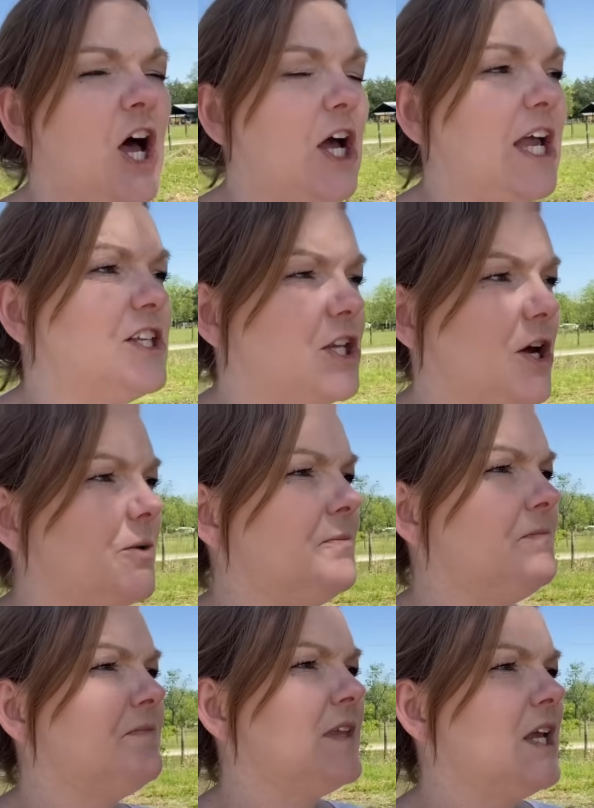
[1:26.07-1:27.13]
Okay, so
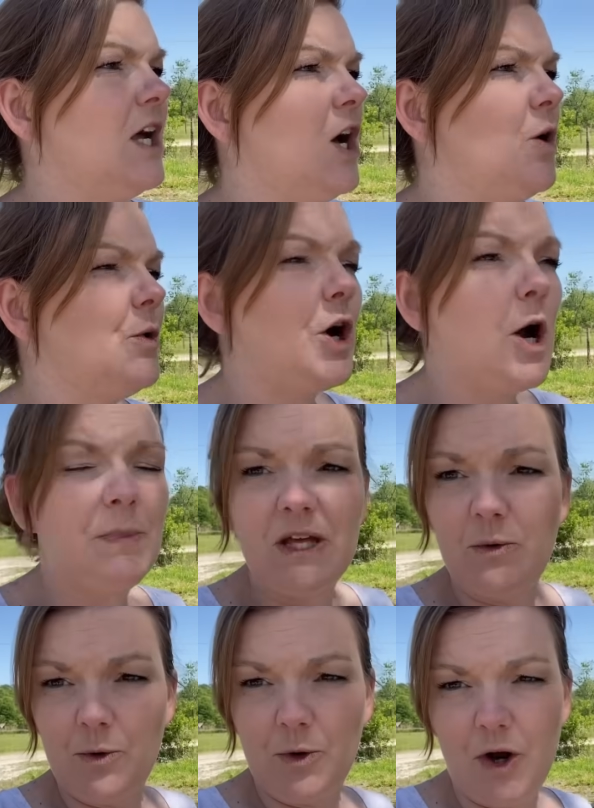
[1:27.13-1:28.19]
we were hoping
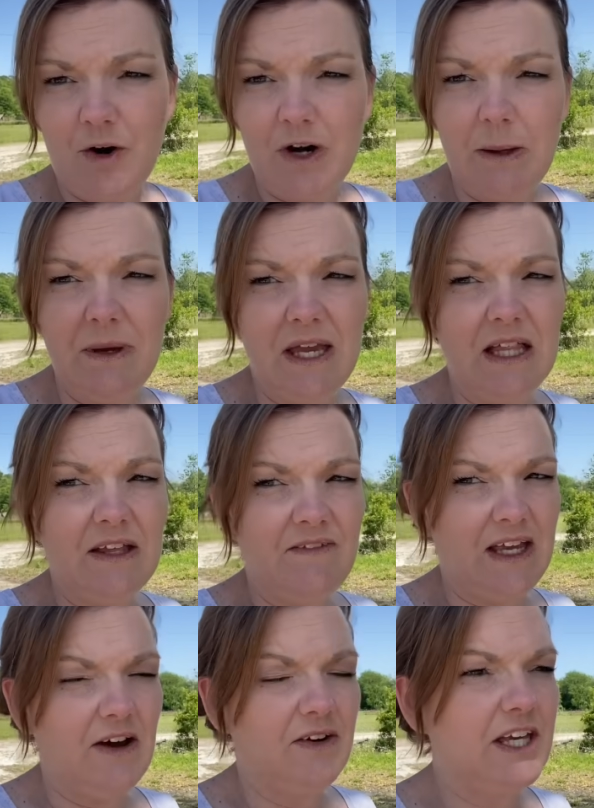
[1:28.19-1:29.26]
that we would already be
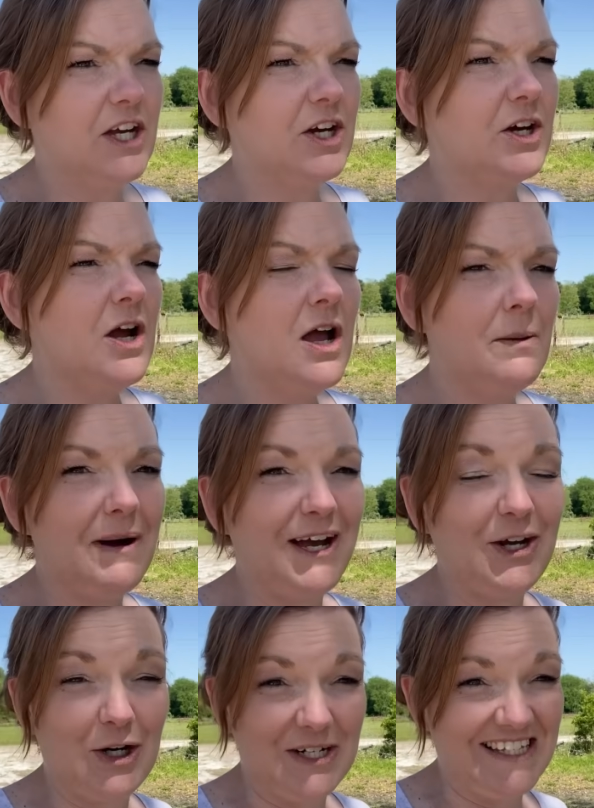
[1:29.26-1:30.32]
living out here by
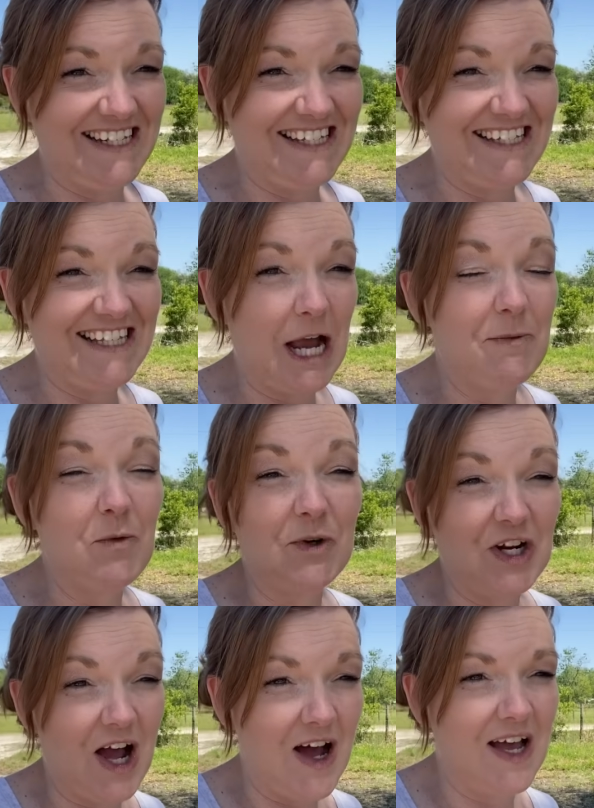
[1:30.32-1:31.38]
garden season time and we're
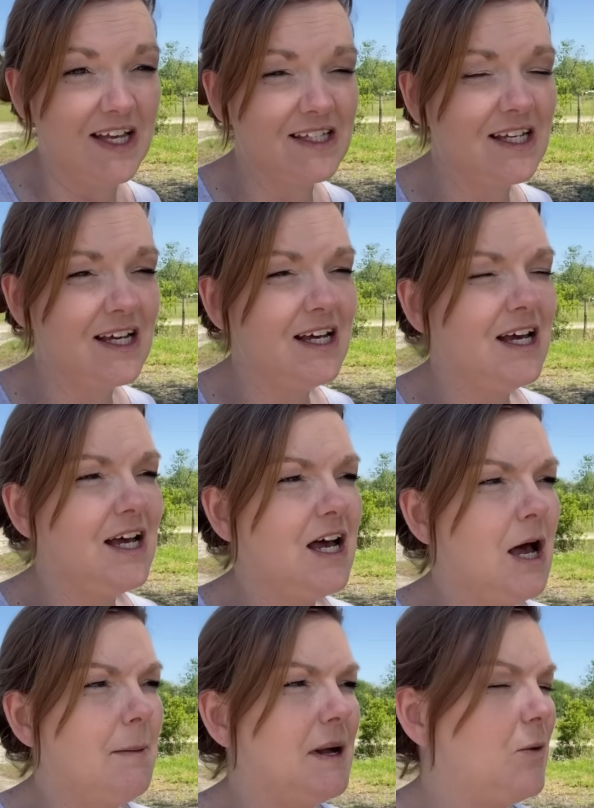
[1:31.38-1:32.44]
not
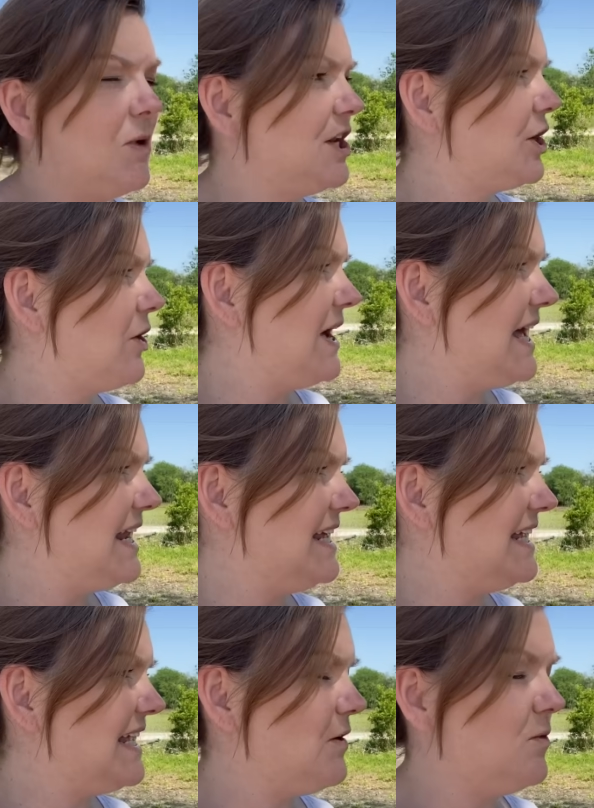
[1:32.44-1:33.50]
but I wanted to go ahead
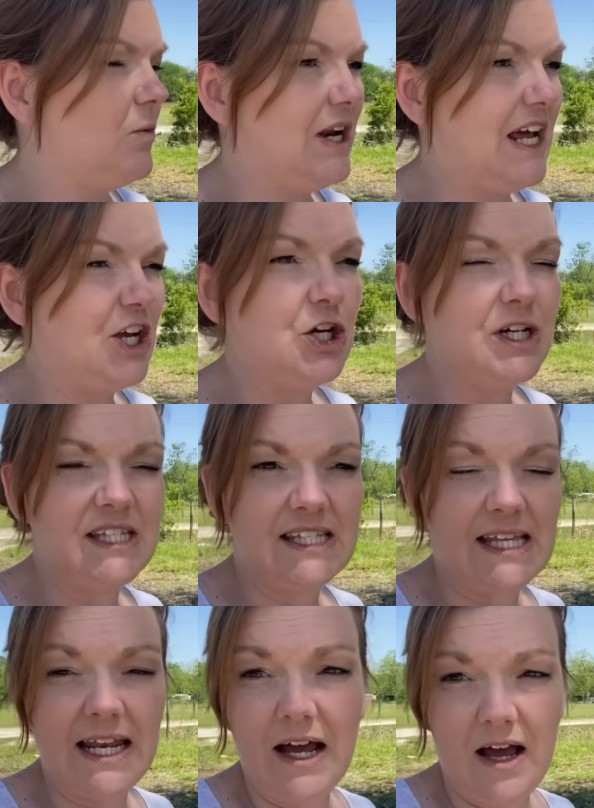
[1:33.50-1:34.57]
and get what I could
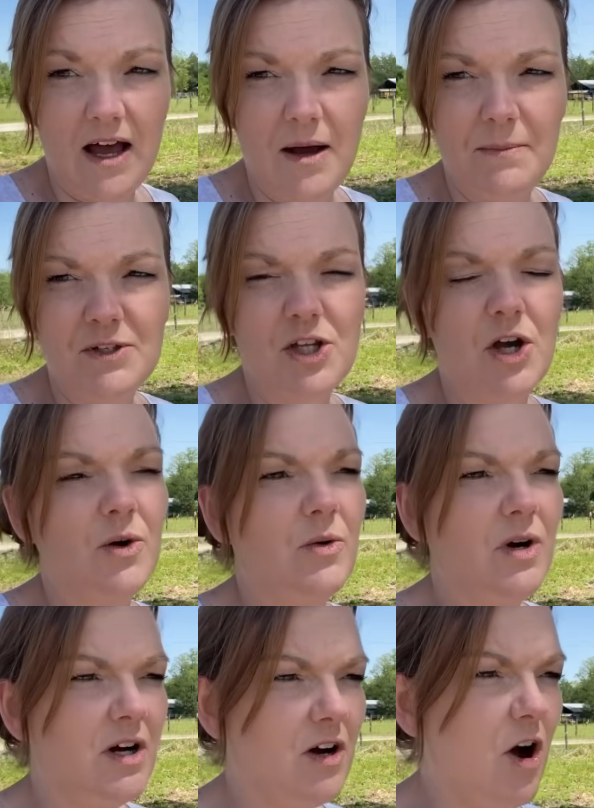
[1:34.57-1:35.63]
set up so
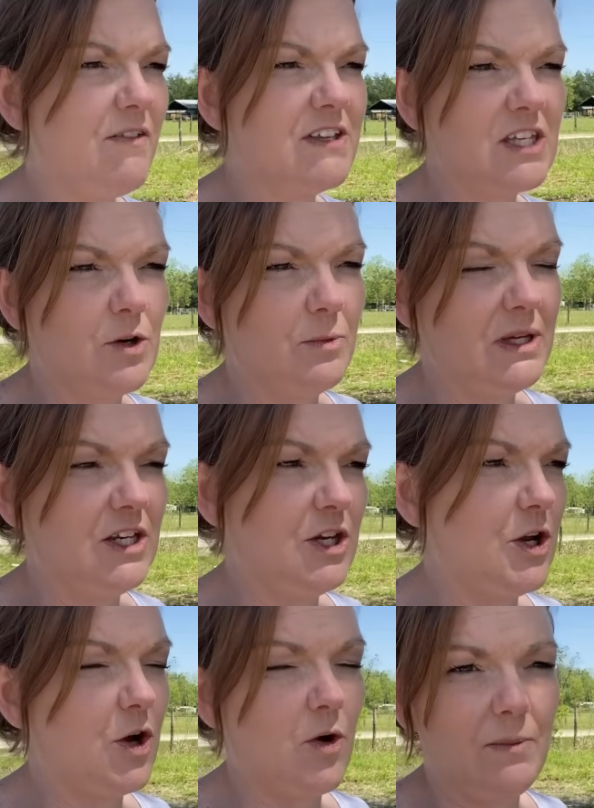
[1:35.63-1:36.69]
obviously it'll mean you
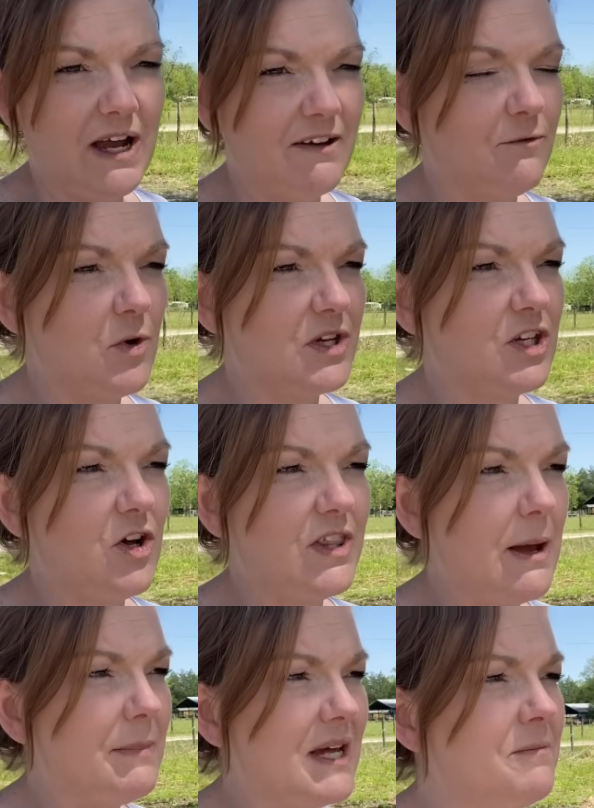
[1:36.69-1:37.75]
know going back and forth and all
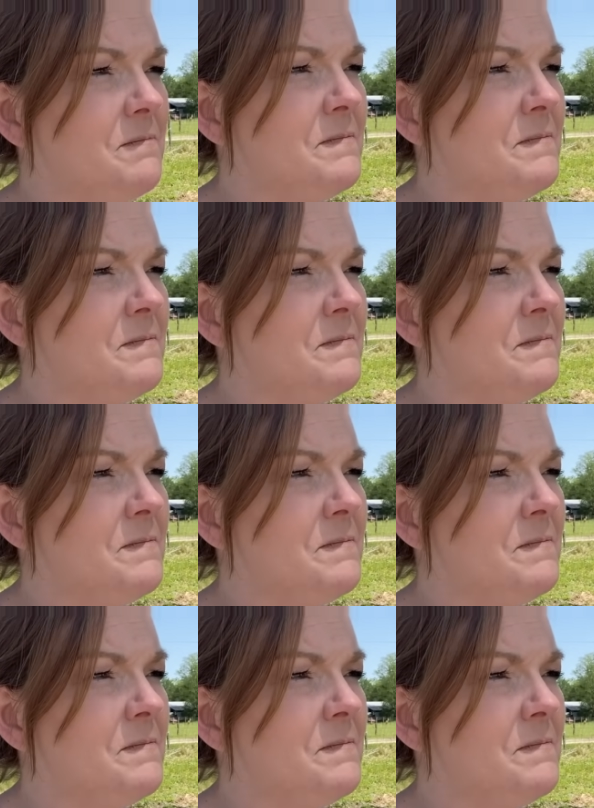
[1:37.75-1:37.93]
that but